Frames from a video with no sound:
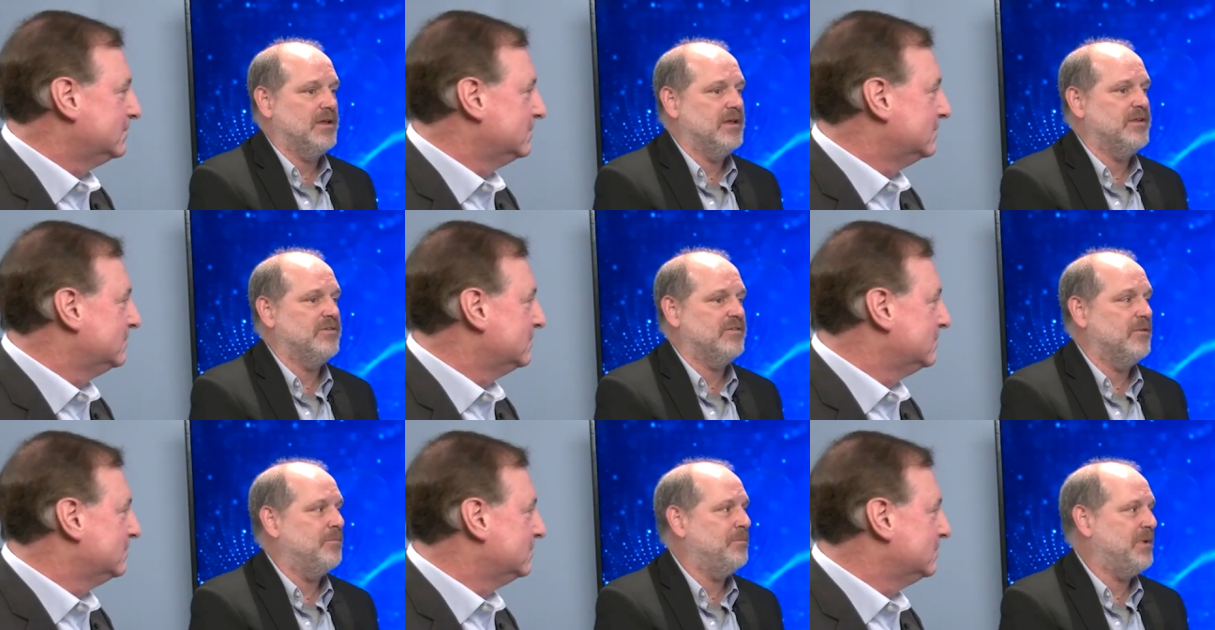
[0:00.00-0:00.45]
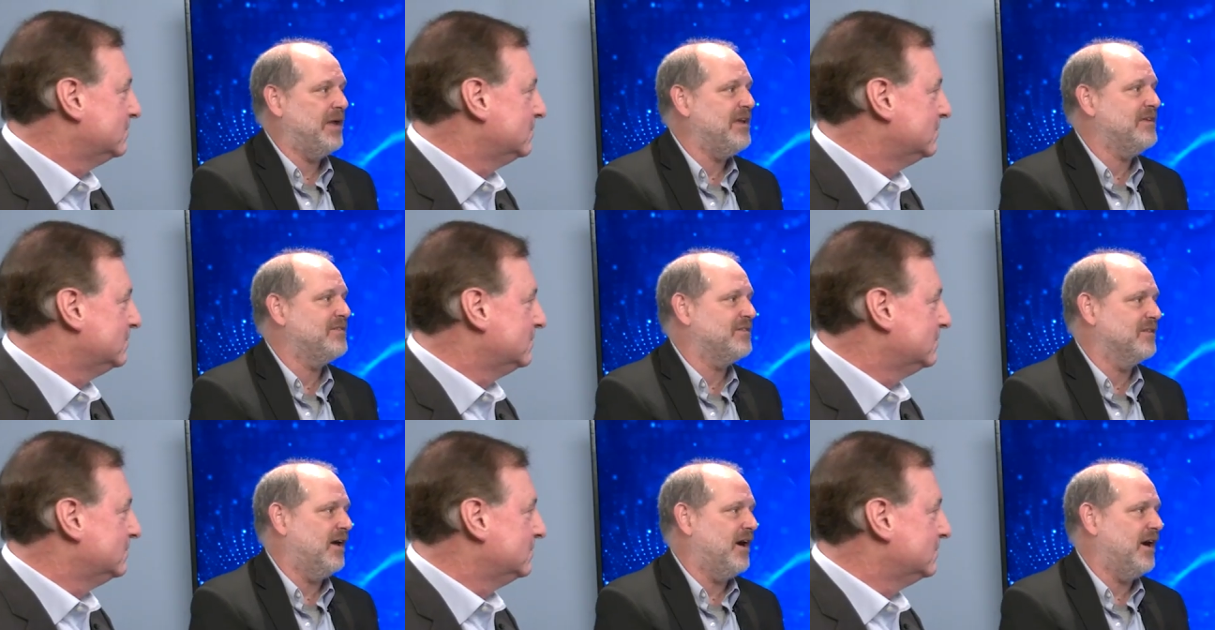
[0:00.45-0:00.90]
Speaker 1: is the
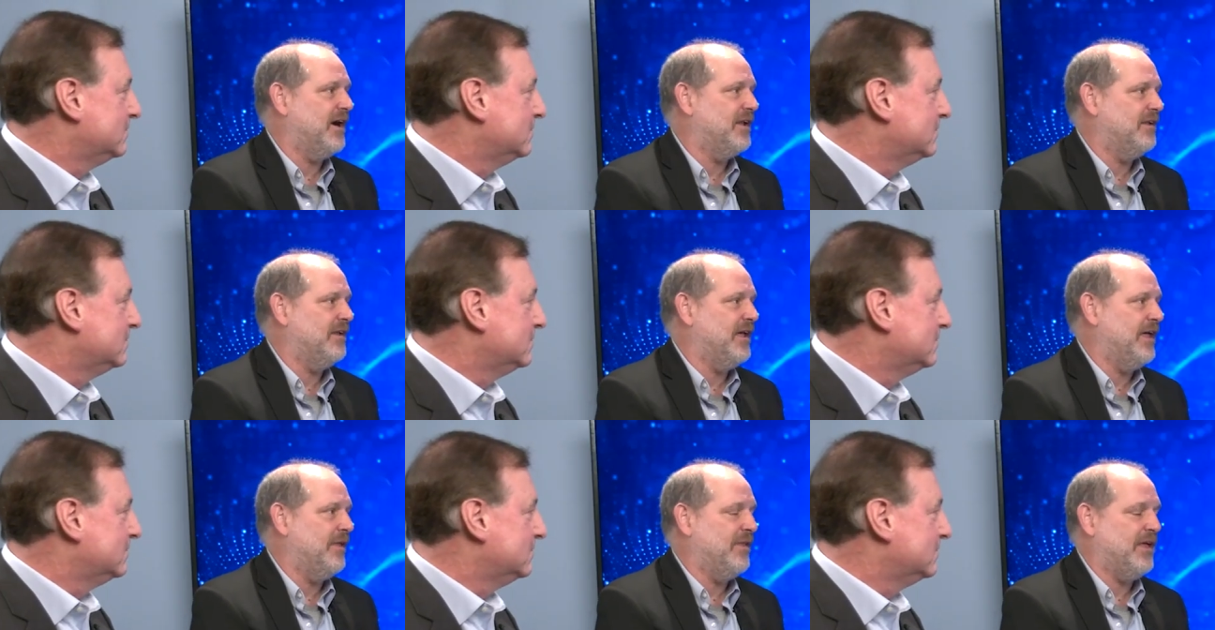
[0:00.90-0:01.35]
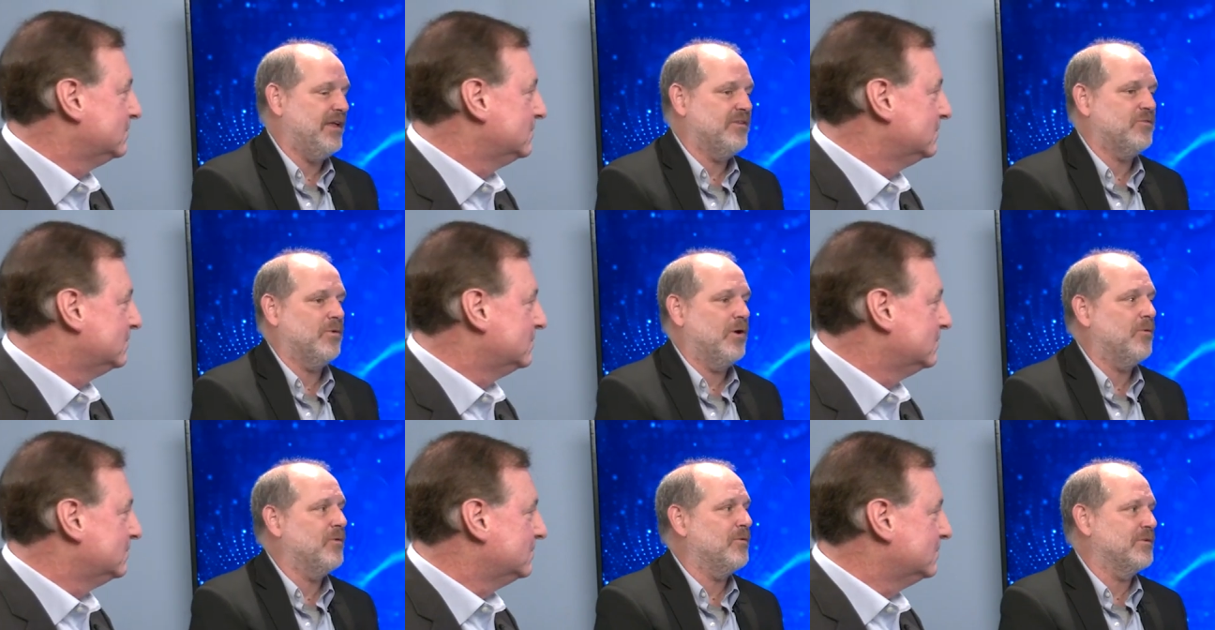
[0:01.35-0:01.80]
baseline, and right.
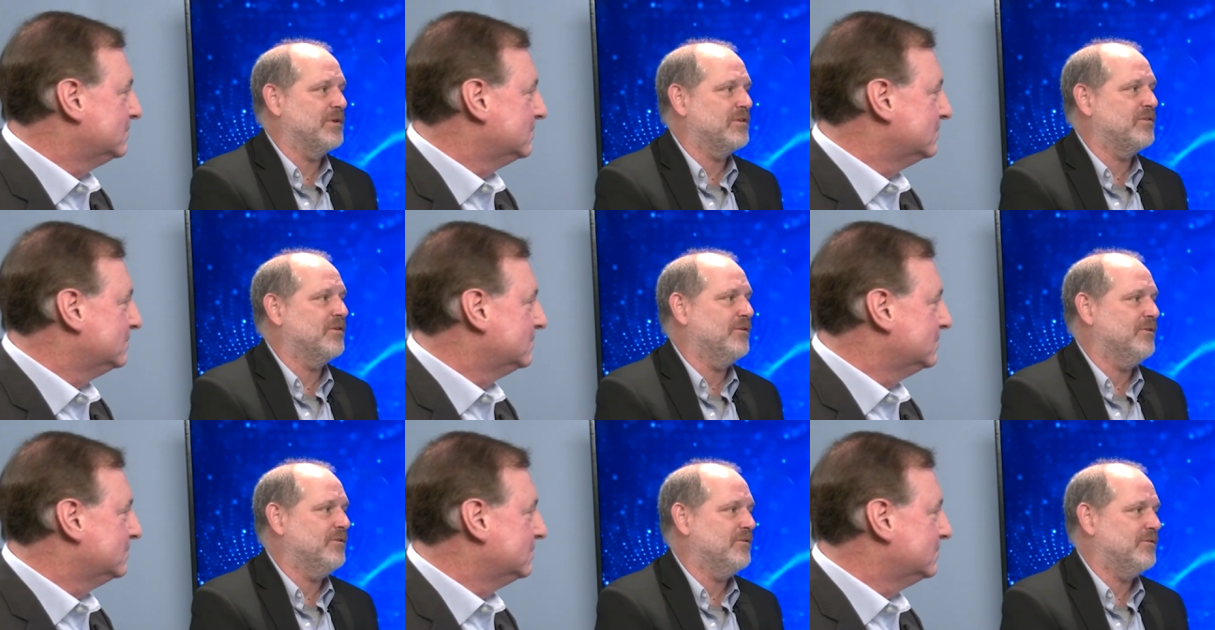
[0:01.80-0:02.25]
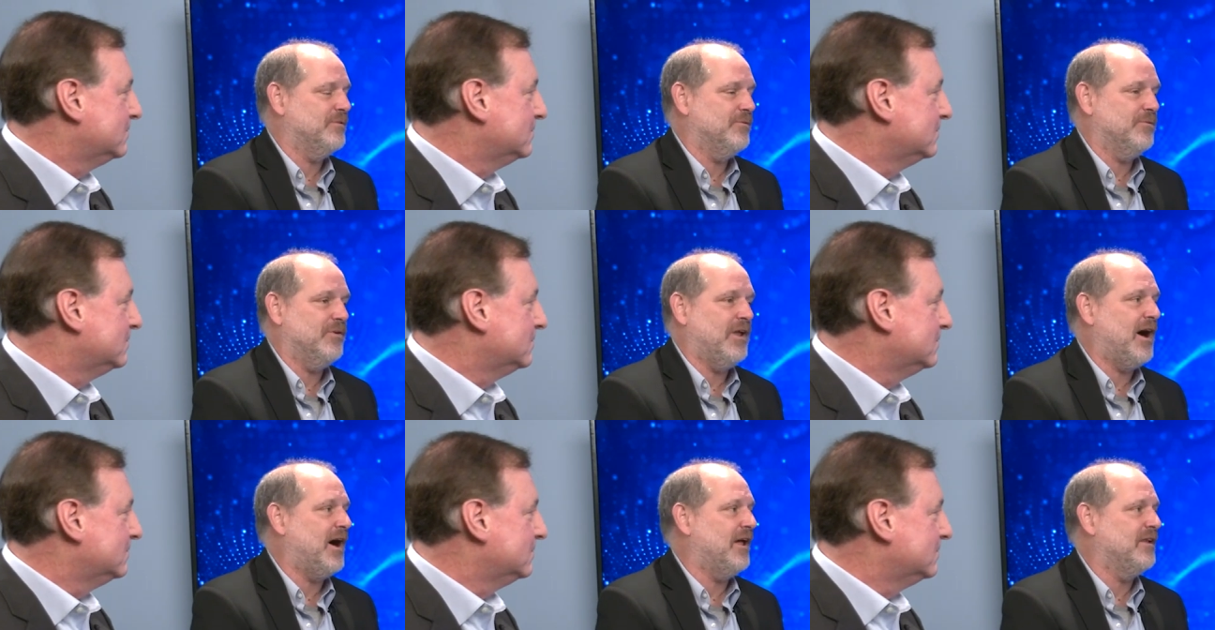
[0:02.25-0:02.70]
that's what we return to,
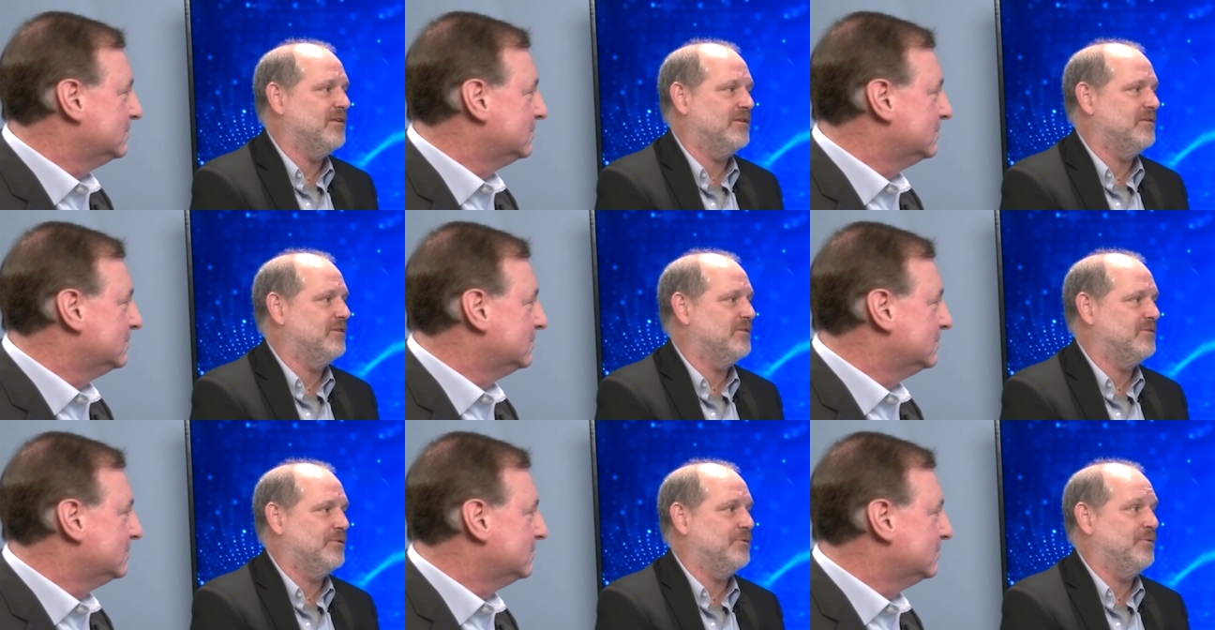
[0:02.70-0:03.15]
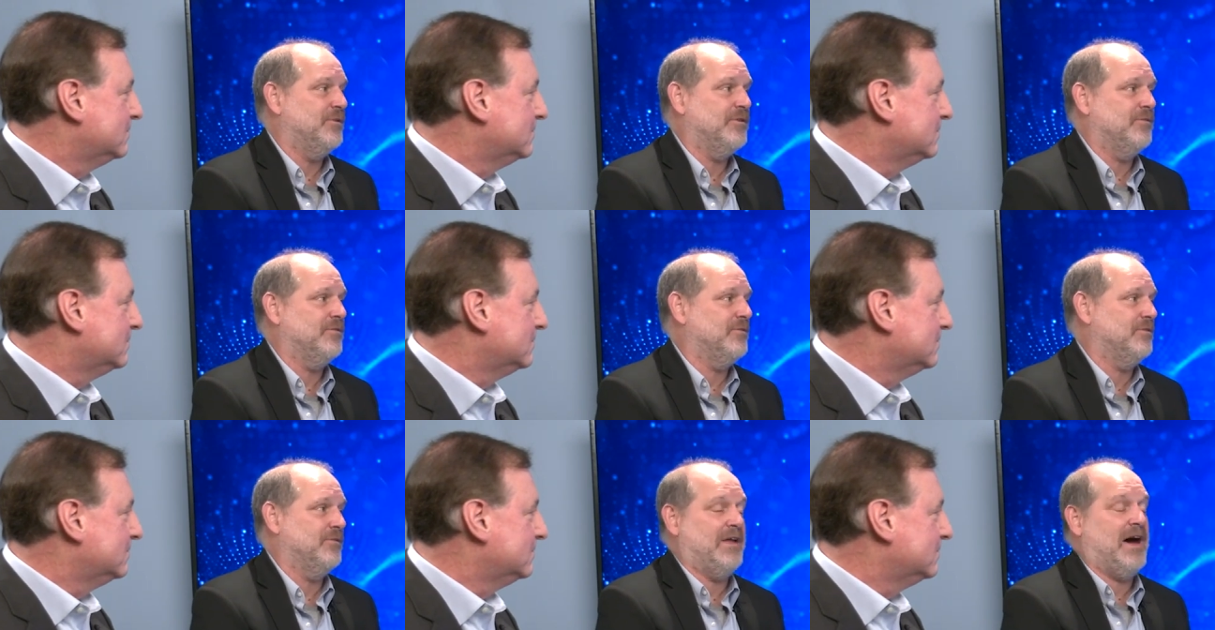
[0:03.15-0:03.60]
not to
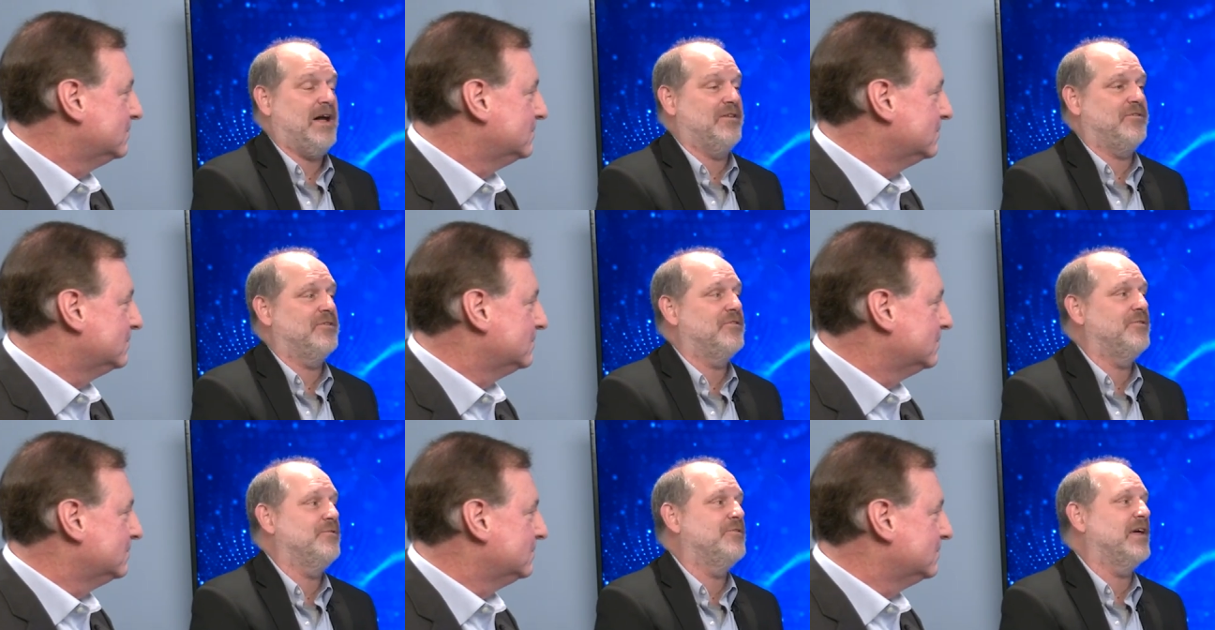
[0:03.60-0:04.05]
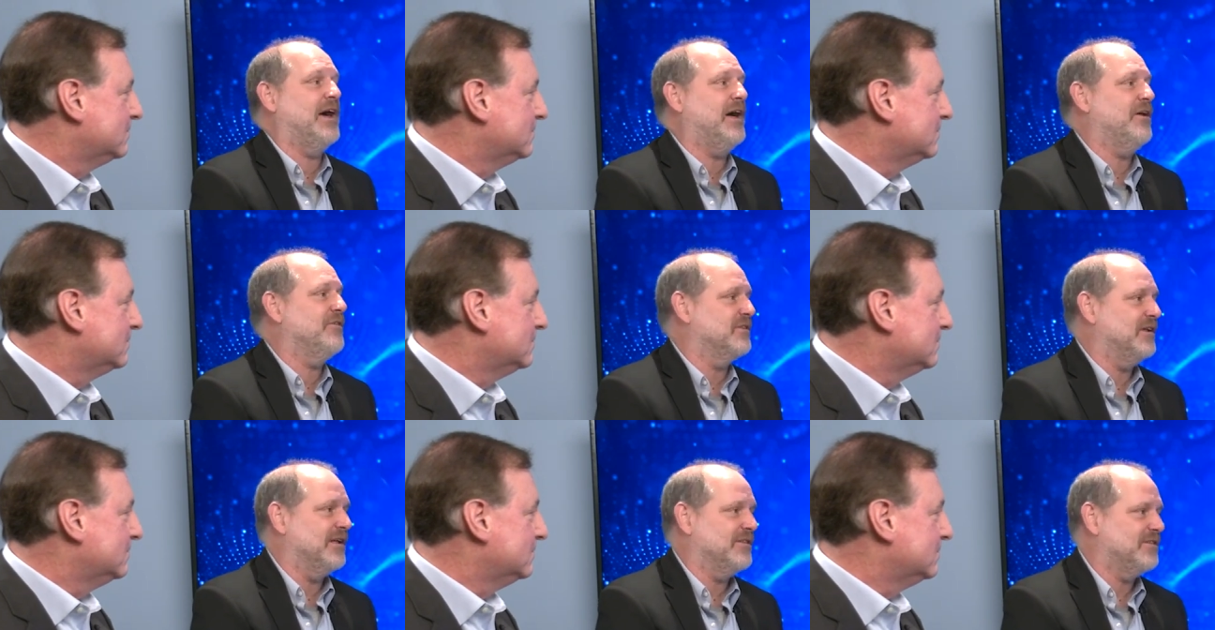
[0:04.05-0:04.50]
the not to
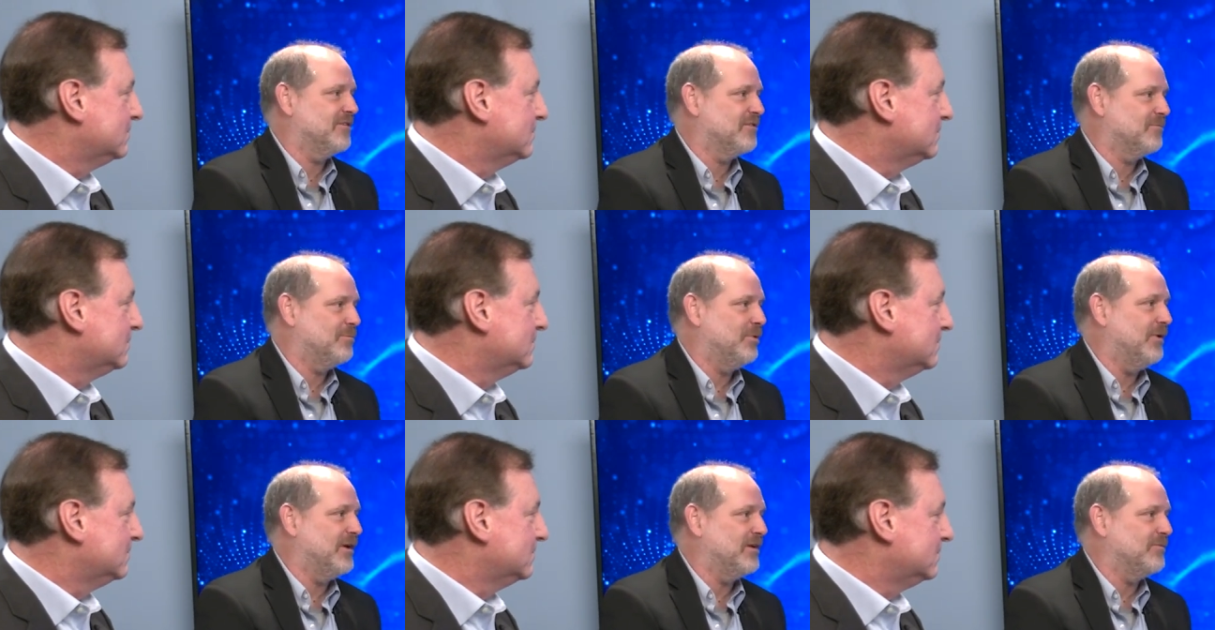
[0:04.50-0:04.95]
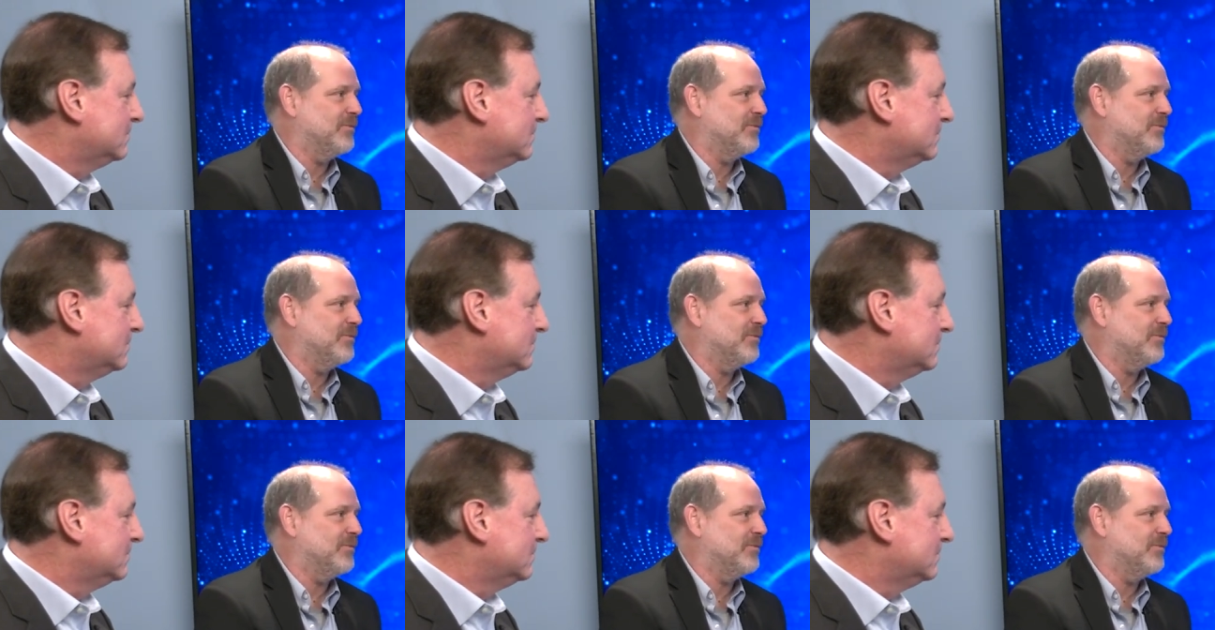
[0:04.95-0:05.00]
2000 at this point.